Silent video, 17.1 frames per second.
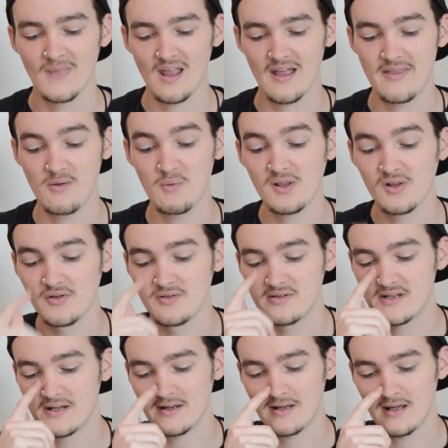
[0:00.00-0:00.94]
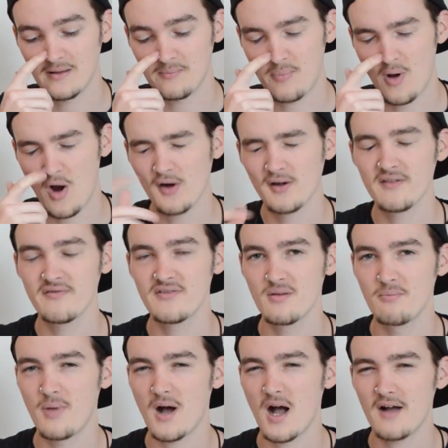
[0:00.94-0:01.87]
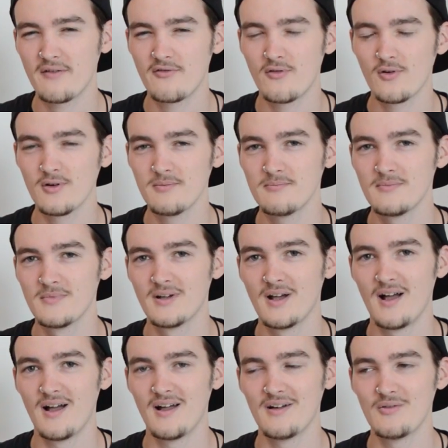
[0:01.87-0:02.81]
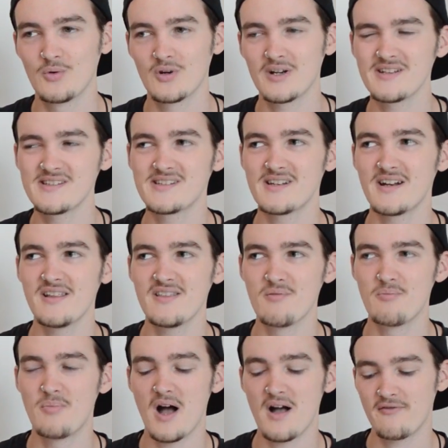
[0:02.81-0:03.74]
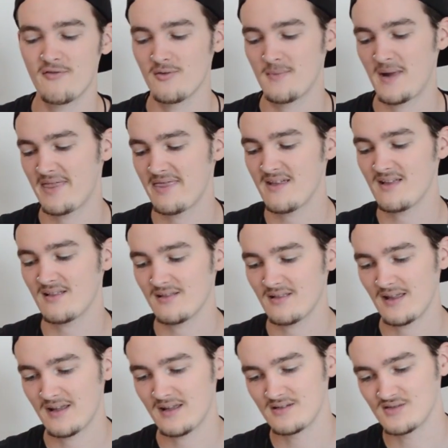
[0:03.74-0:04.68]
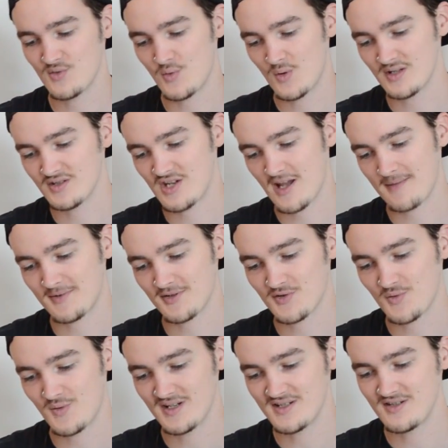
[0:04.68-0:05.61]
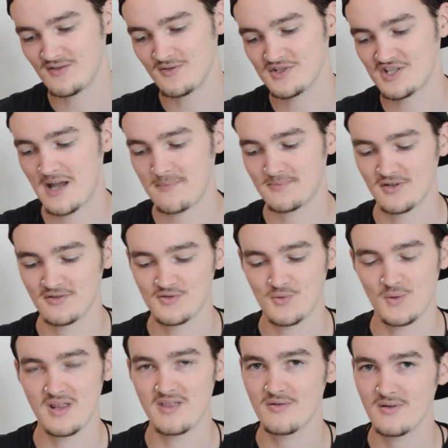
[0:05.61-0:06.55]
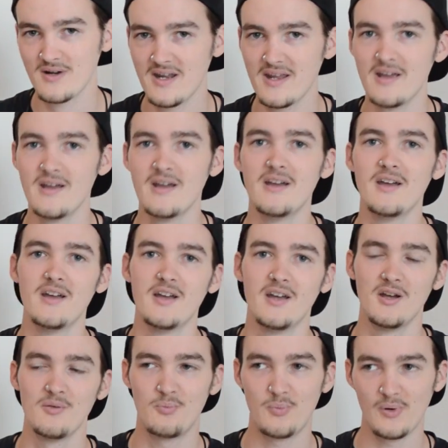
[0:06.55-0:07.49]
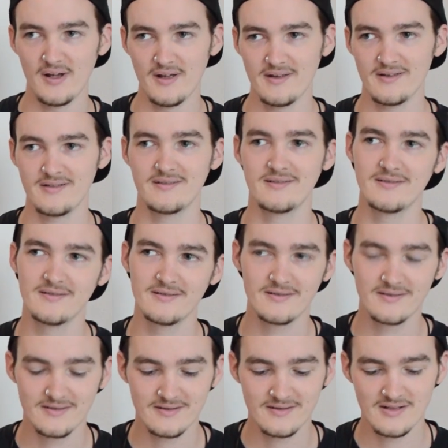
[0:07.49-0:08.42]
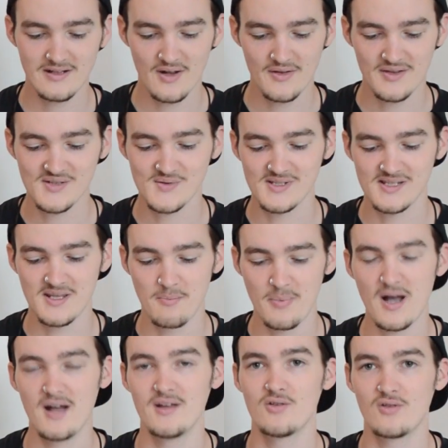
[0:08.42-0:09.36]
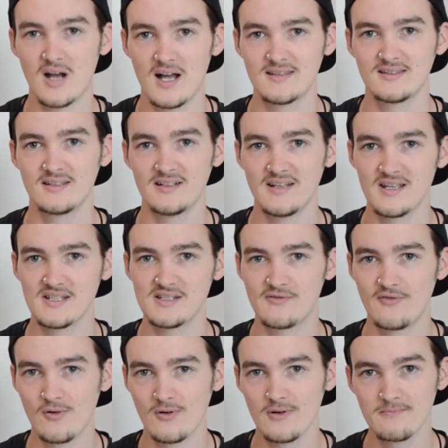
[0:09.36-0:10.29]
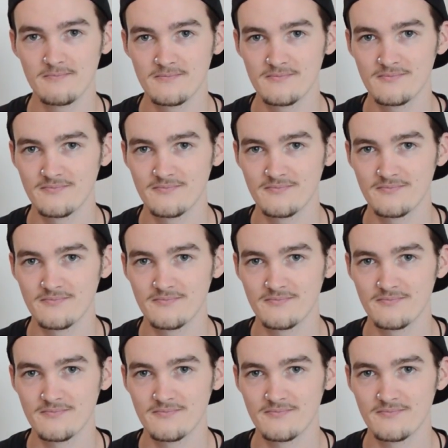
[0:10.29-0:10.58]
And then we learned part of the ba form. We're going to study the ba form, I think, like in chapter 22 or chapter 23. But, this was the ba yokata desu form,